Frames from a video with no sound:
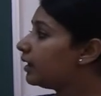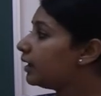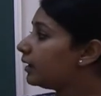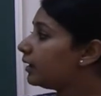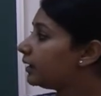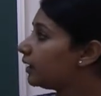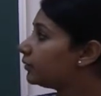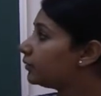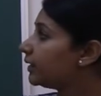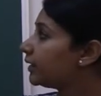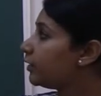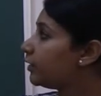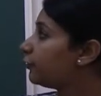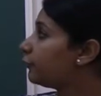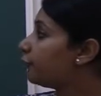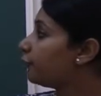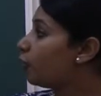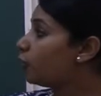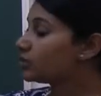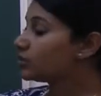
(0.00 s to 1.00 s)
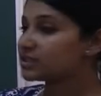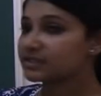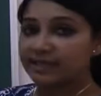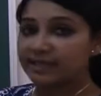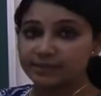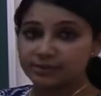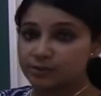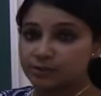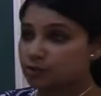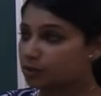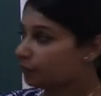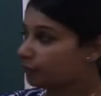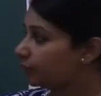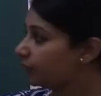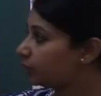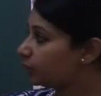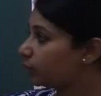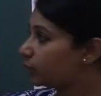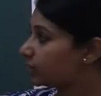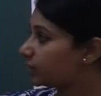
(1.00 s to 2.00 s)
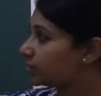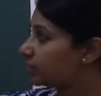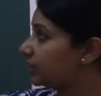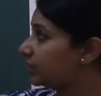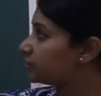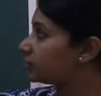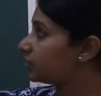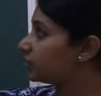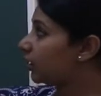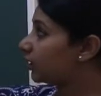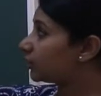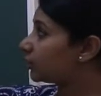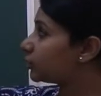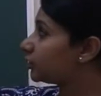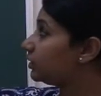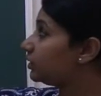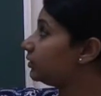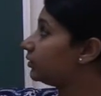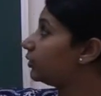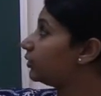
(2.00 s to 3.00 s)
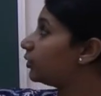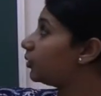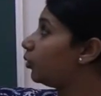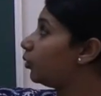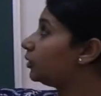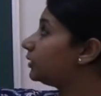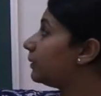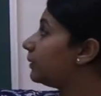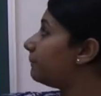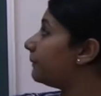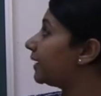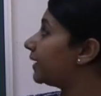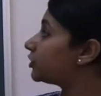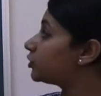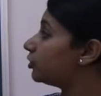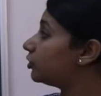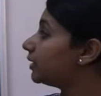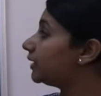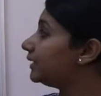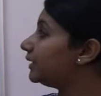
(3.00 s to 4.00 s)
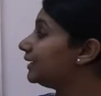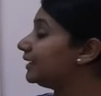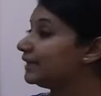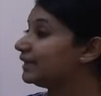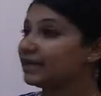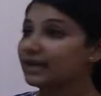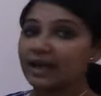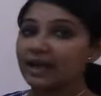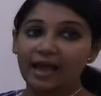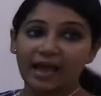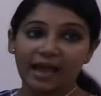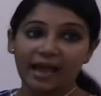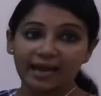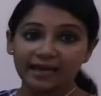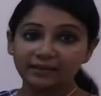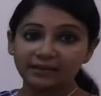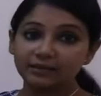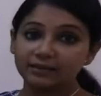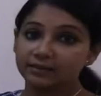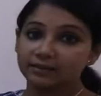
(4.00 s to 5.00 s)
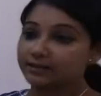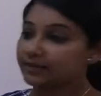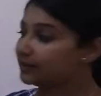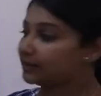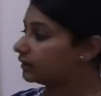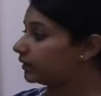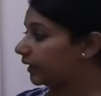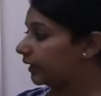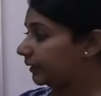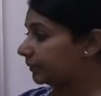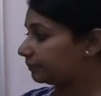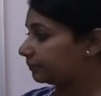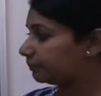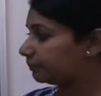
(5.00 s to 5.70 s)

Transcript: Now there are 4 stages of it, which is introduction, growth, maturity, and decline.